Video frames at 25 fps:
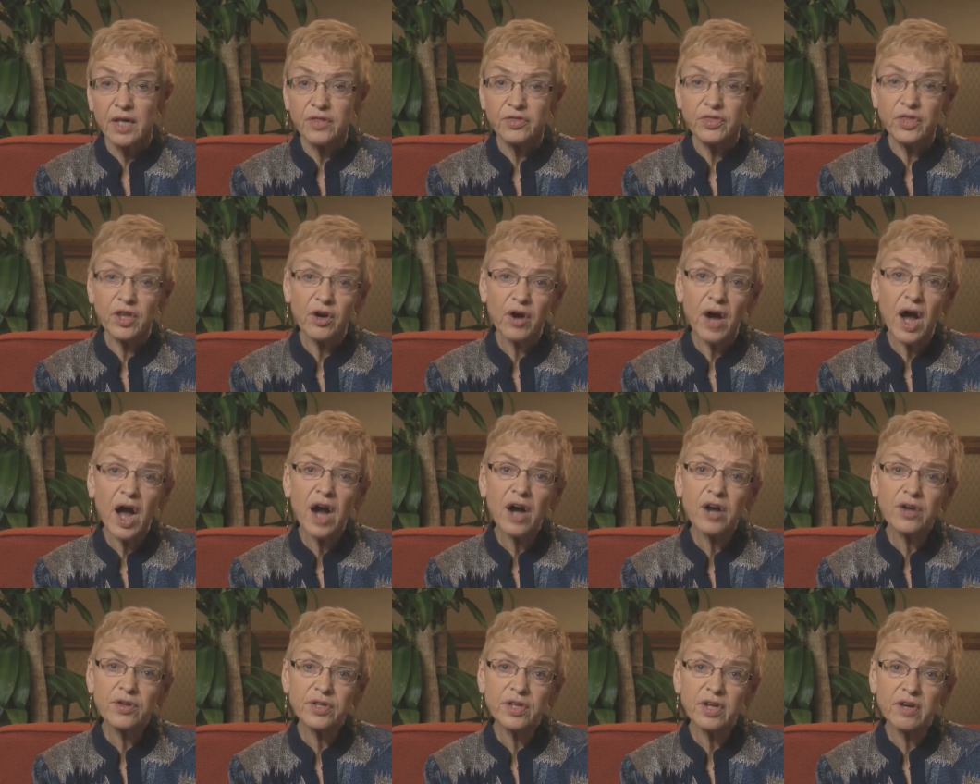There
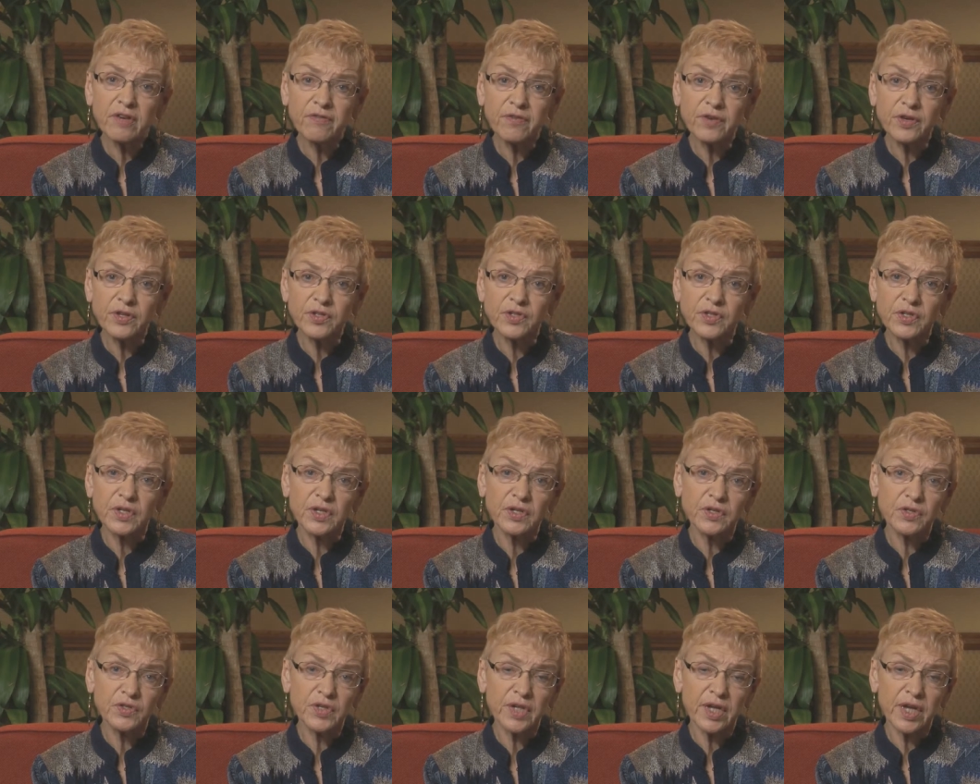are
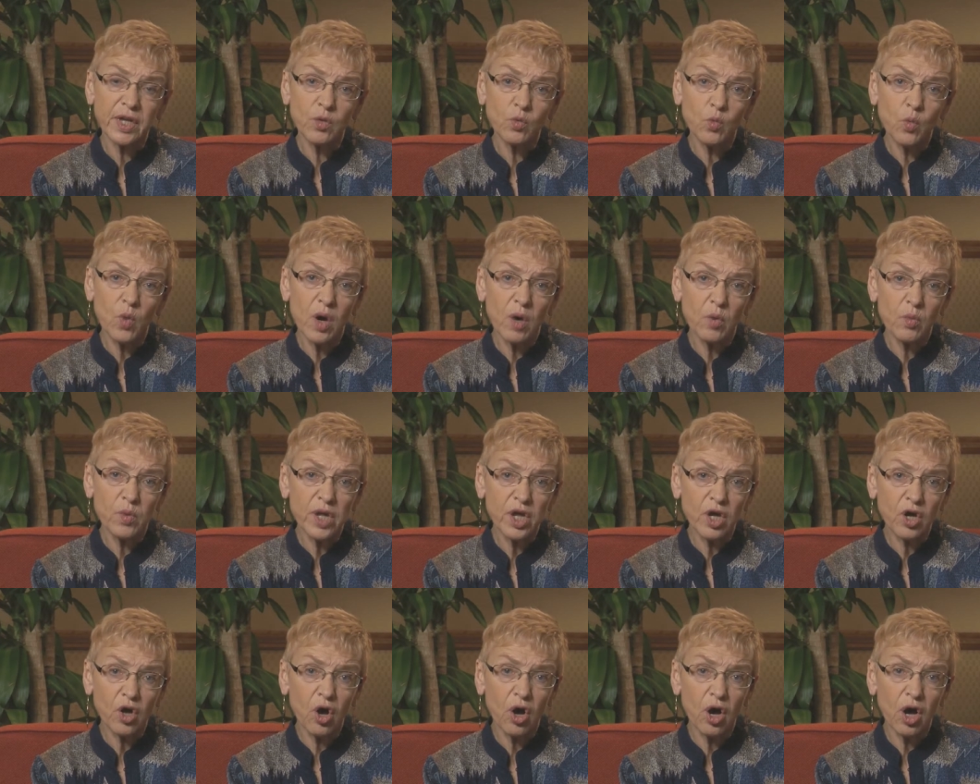differences in what we
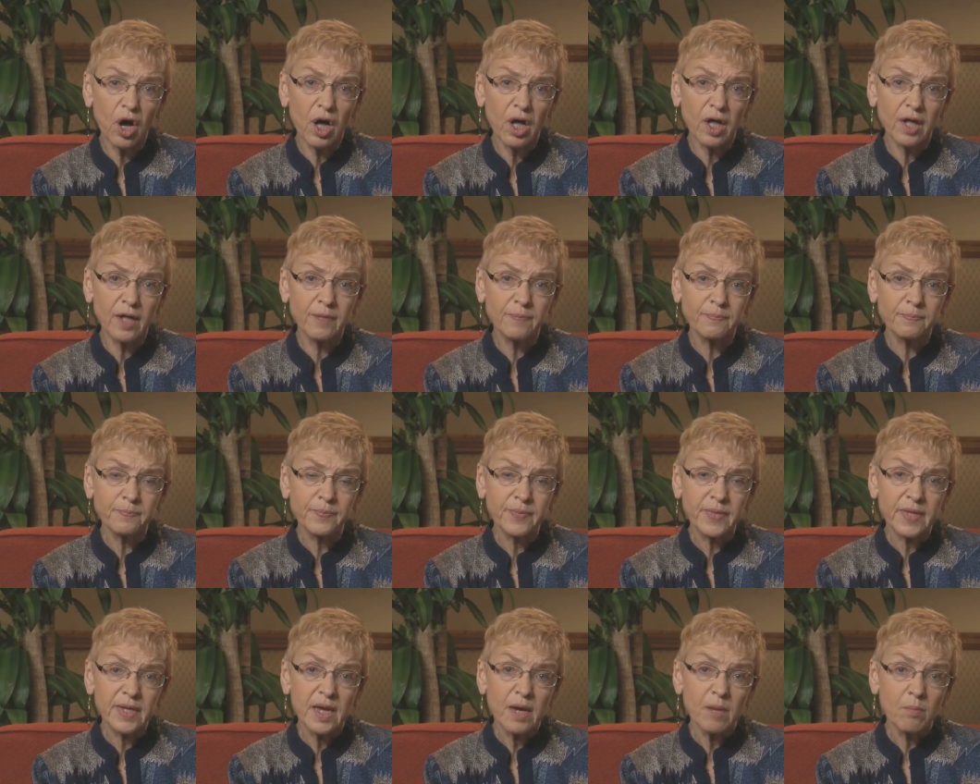call
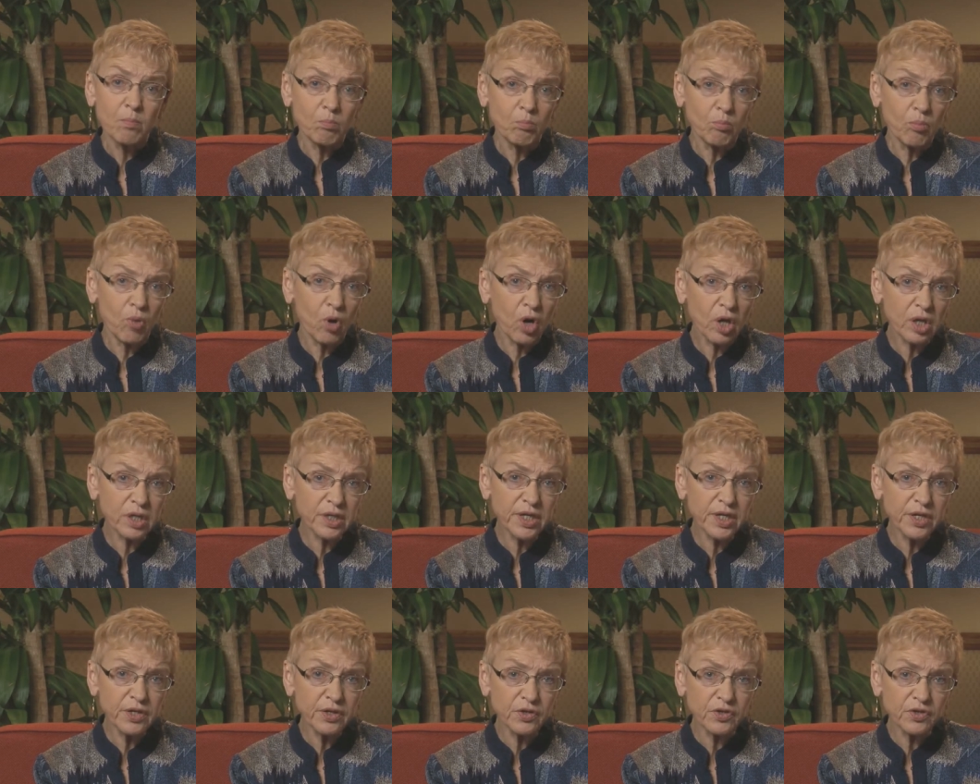
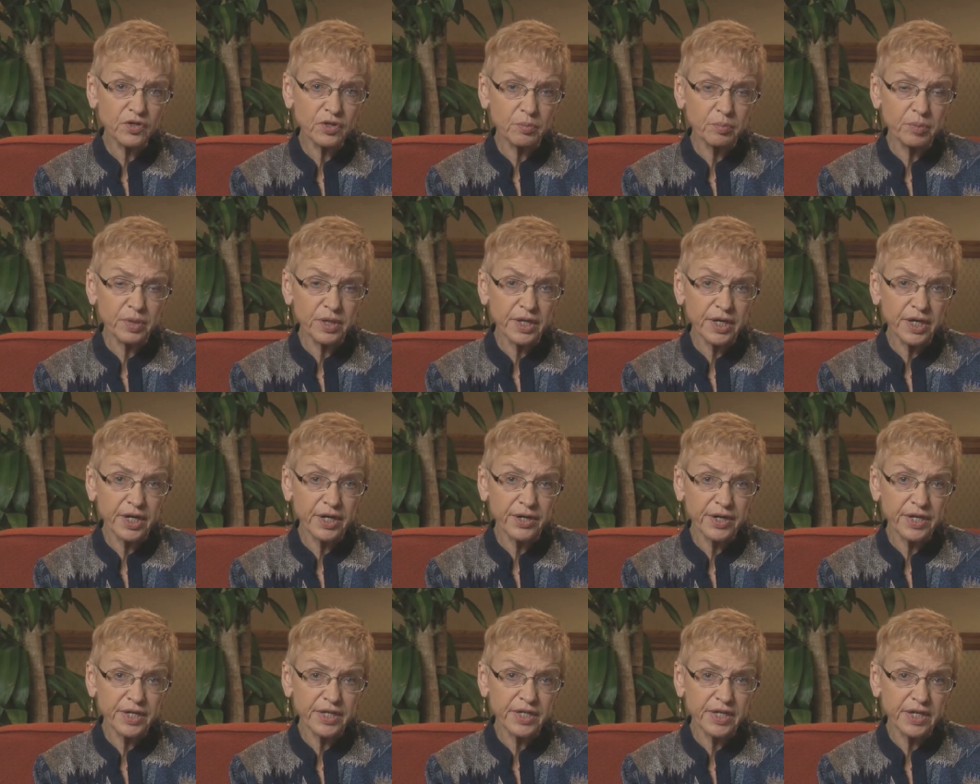
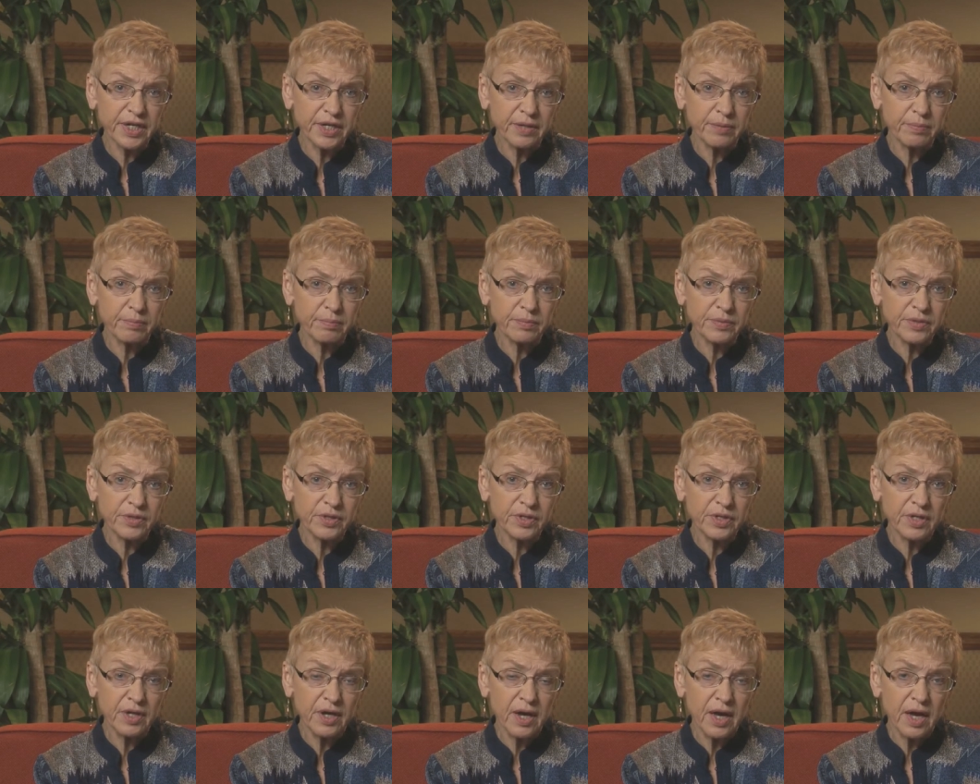multidisciplinary
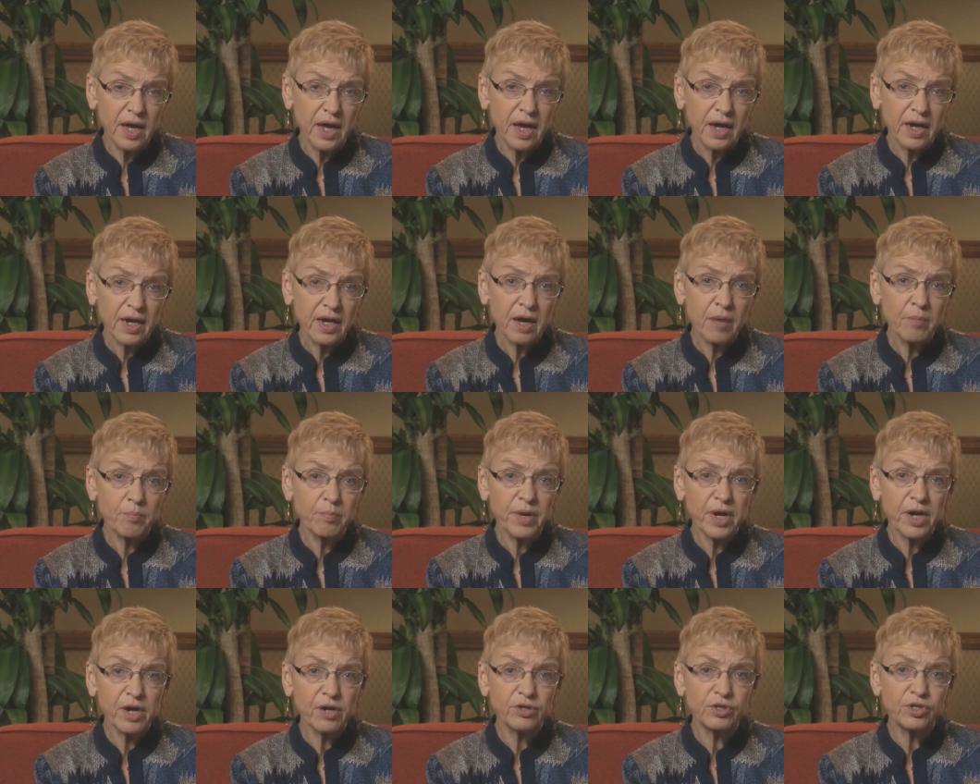teams
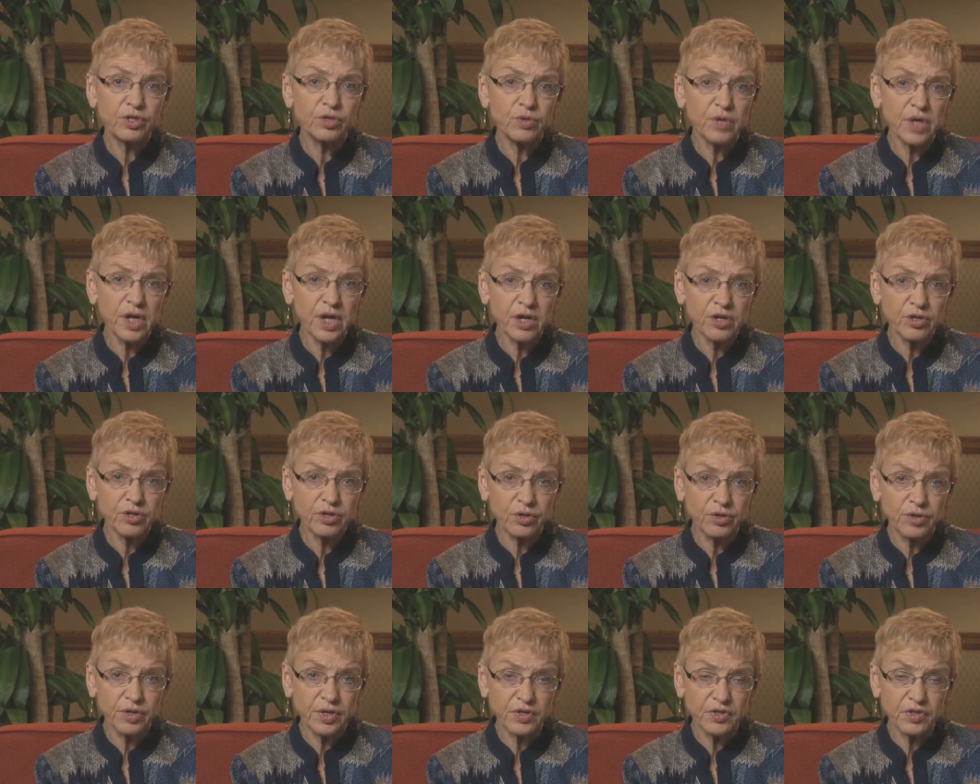compared to
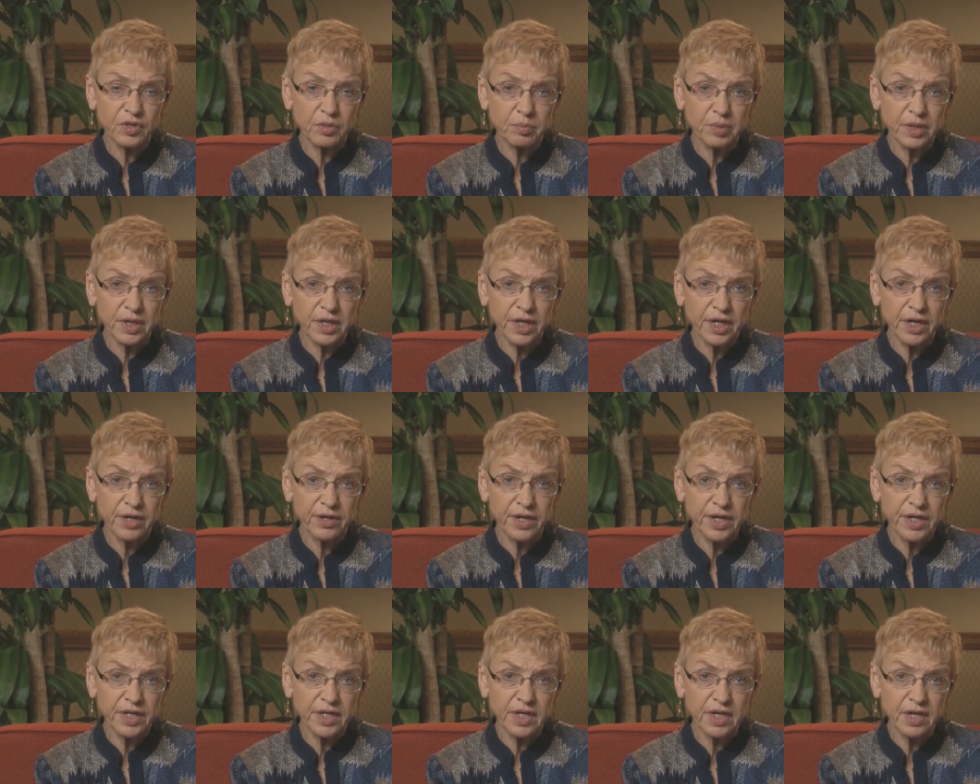
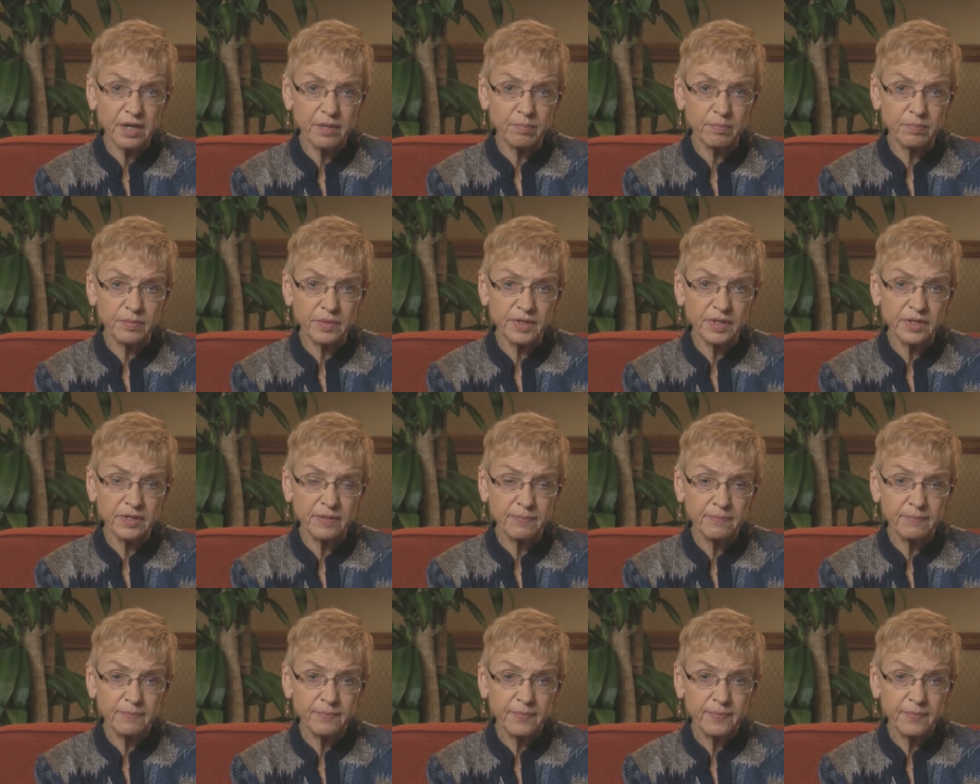interdisciplinary teams.